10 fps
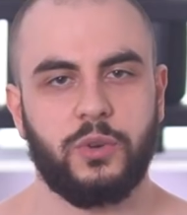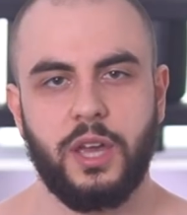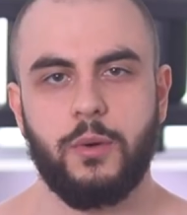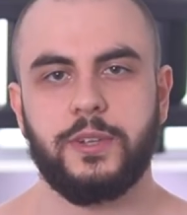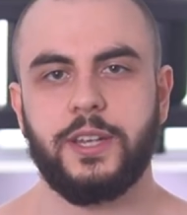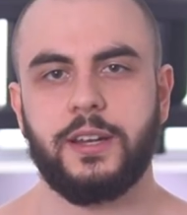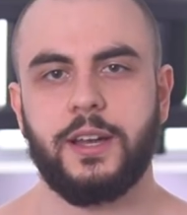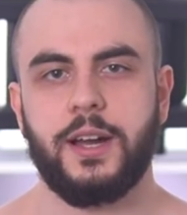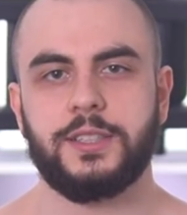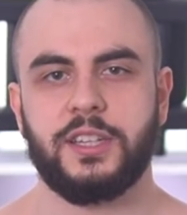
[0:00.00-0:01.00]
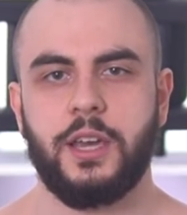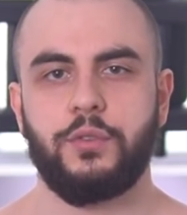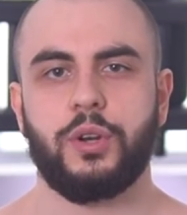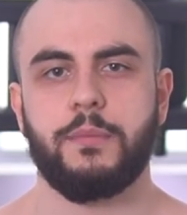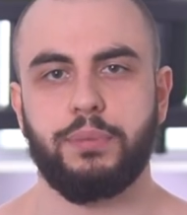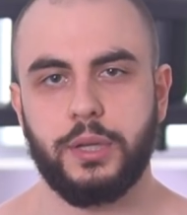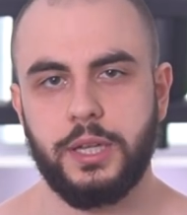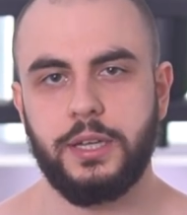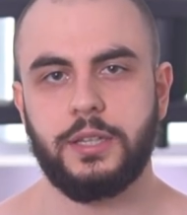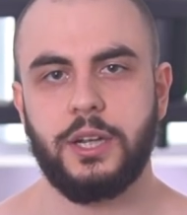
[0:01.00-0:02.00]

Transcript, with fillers: fit, have a good quality of life.